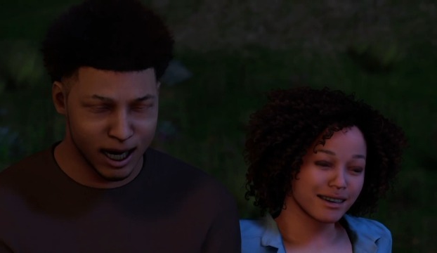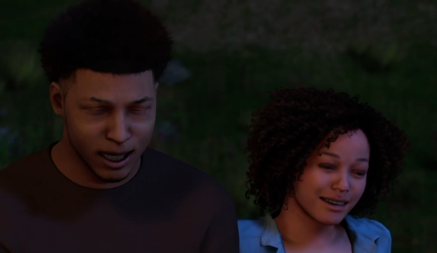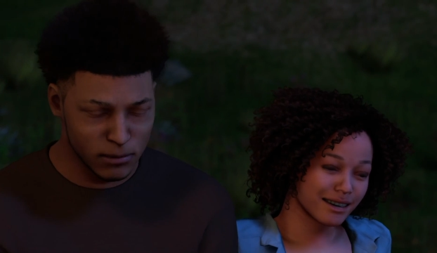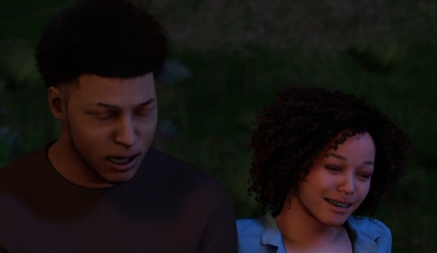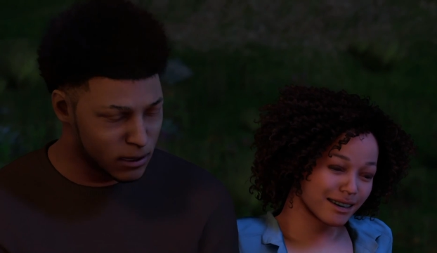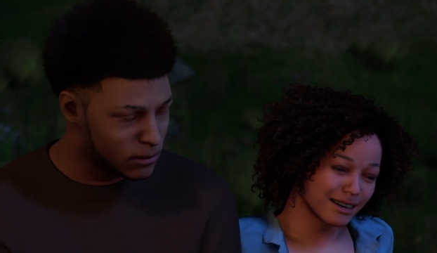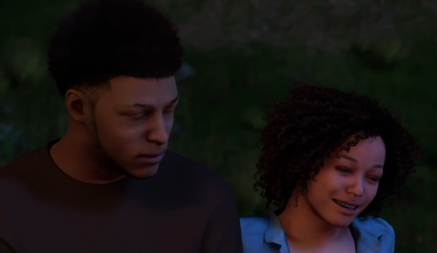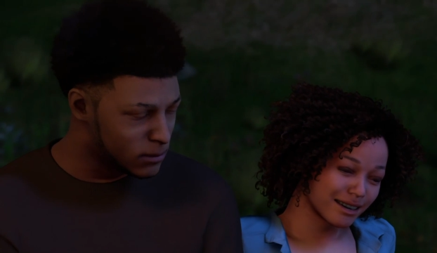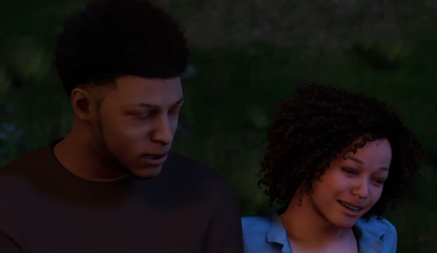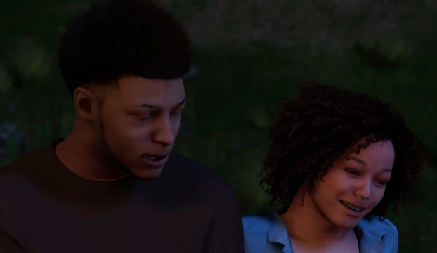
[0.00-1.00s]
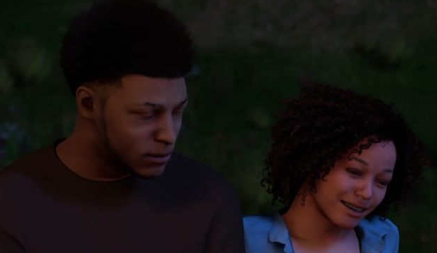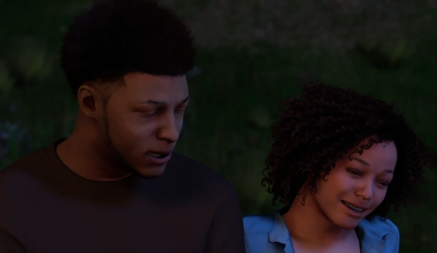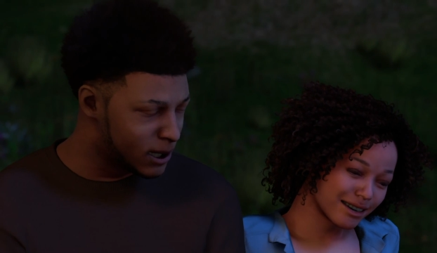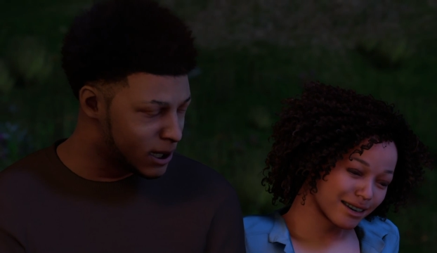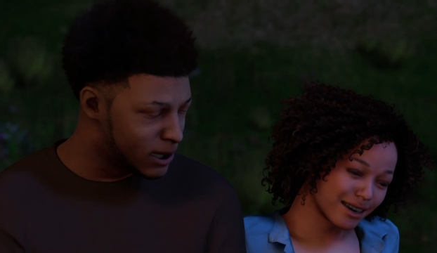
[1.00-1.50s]
Speaker 1: That's right. You didn't
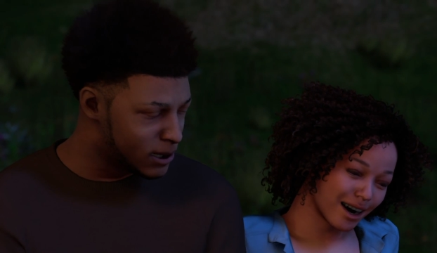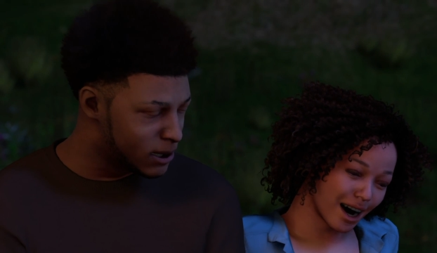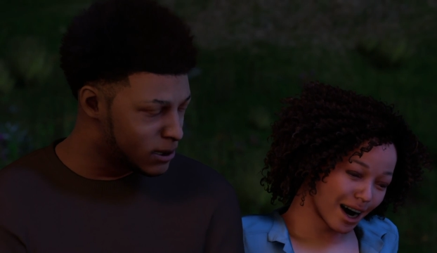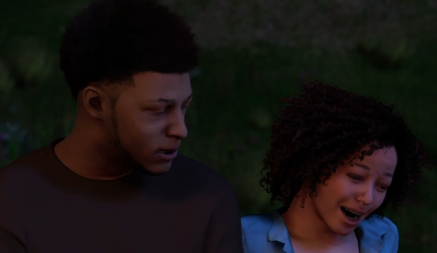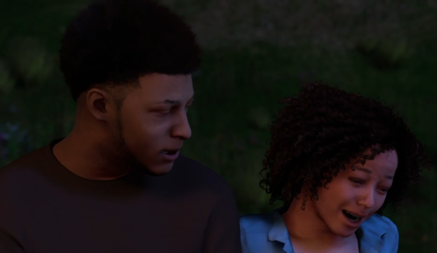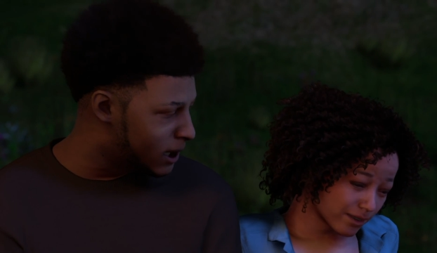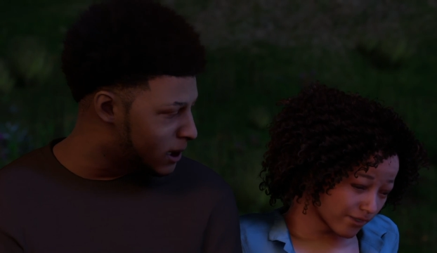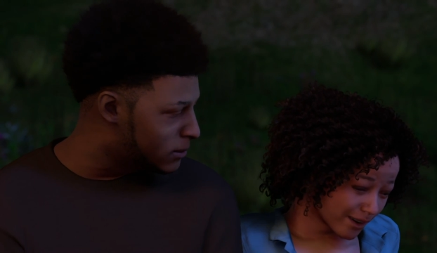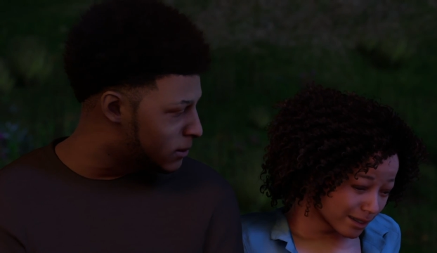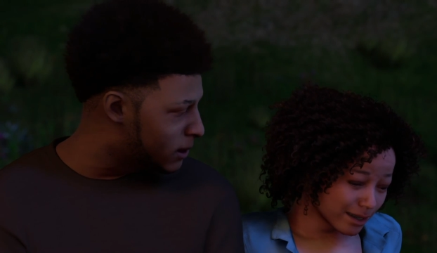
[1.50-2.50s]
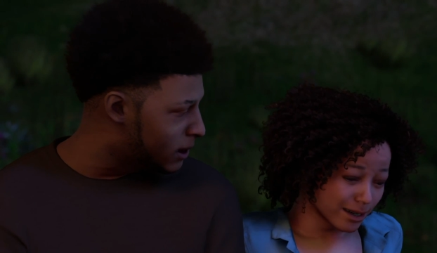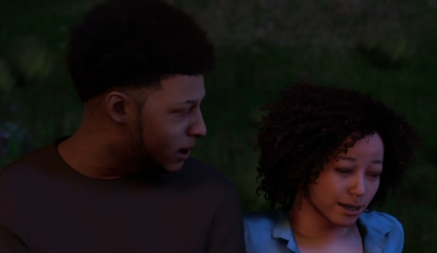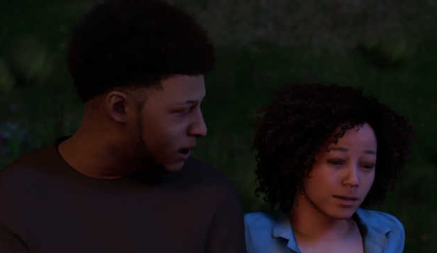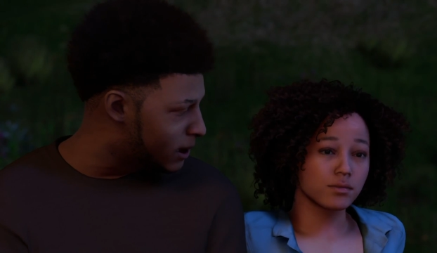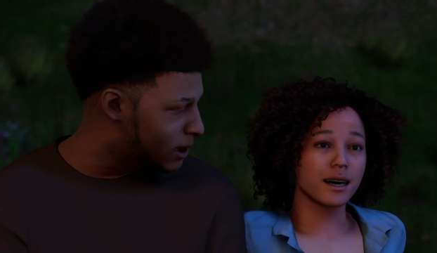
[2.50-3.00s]
believe I could get it done on
Speaker 2: time. I feel
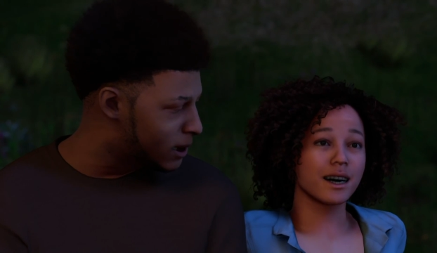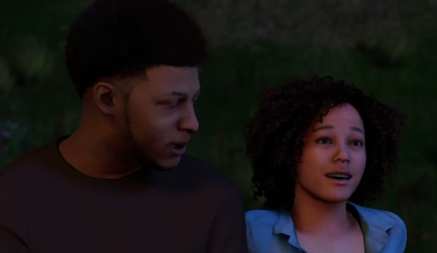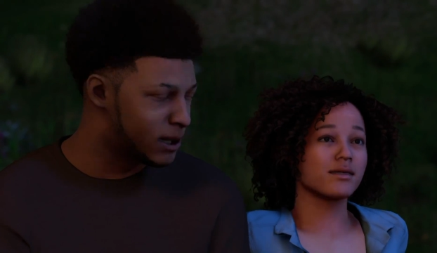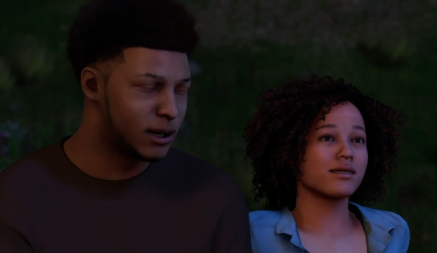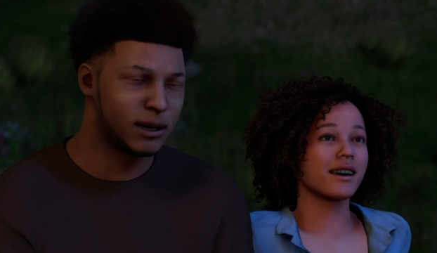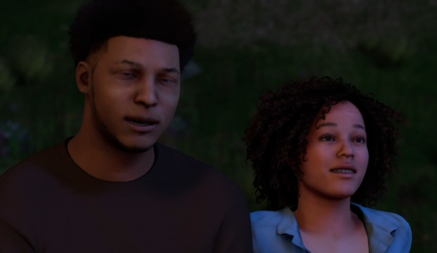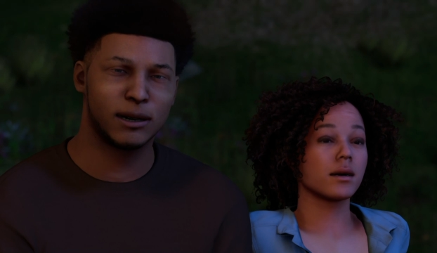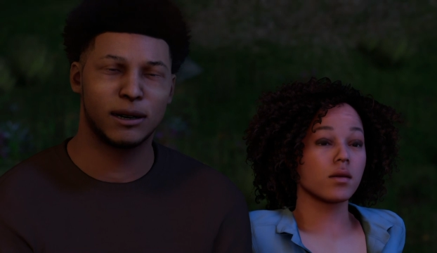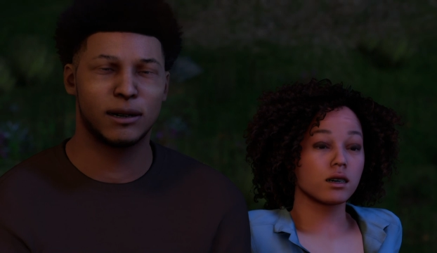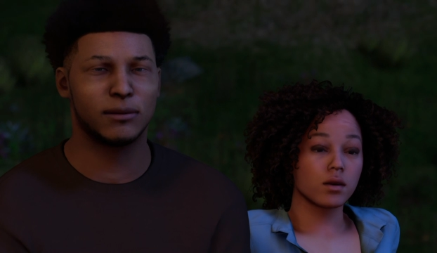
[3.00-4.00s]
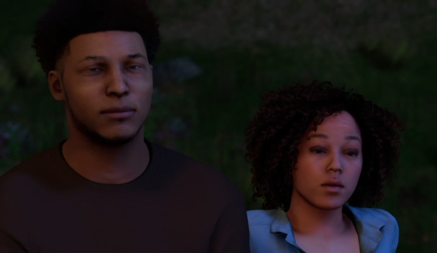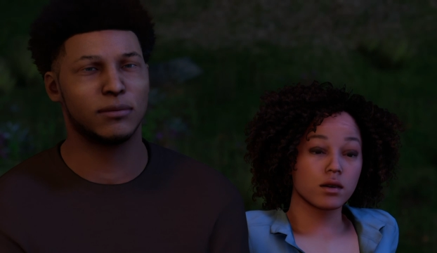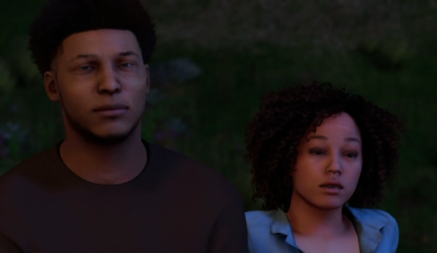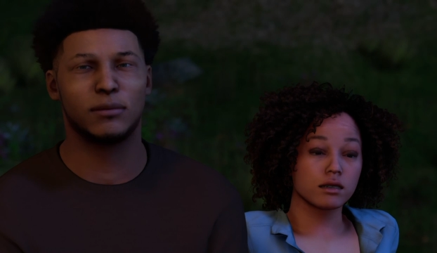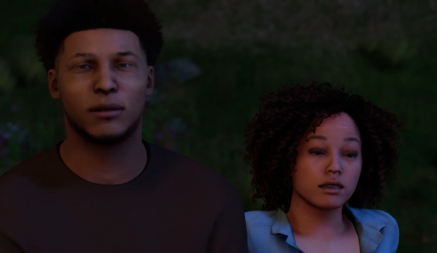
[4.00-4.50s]
so bad about that, but you
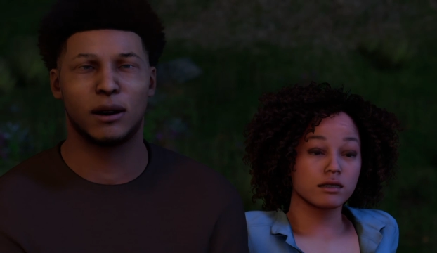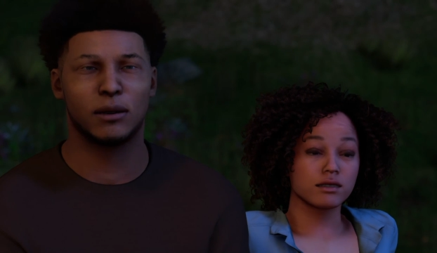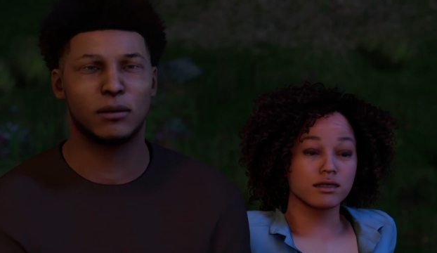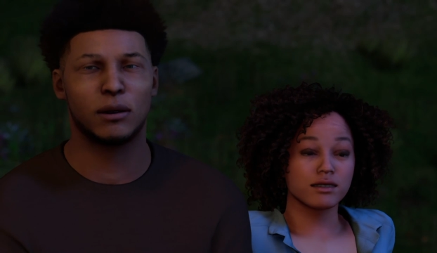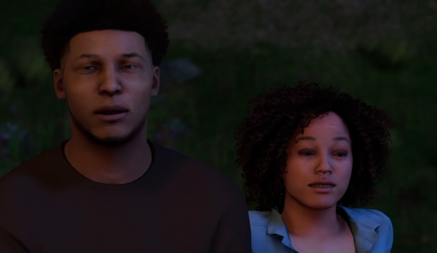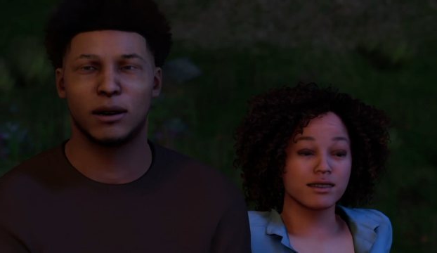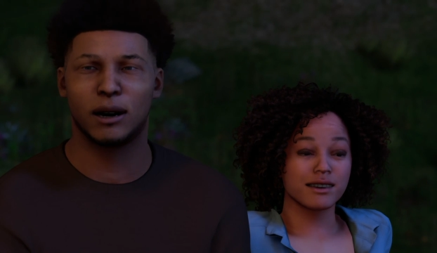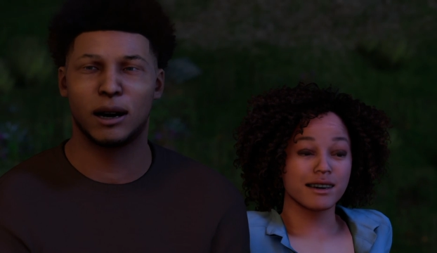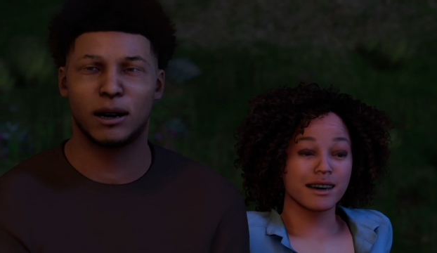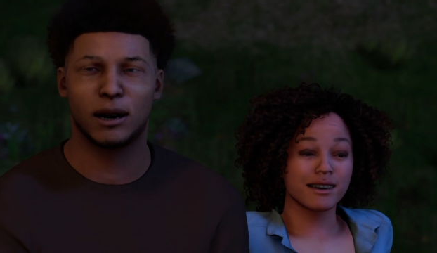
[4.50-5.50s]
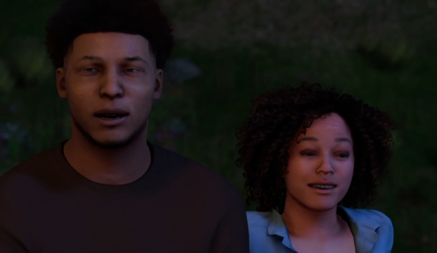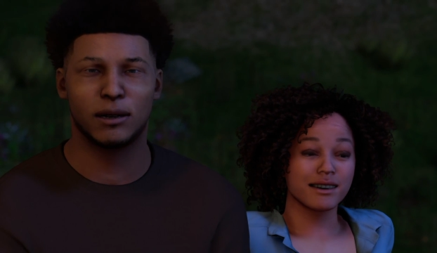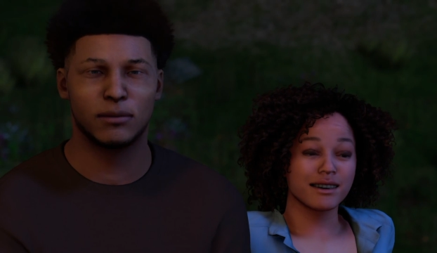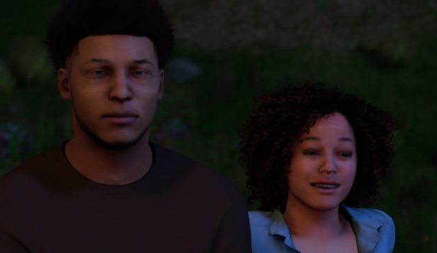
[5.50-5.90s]
pulled through.
Speaker 1: Of course I did.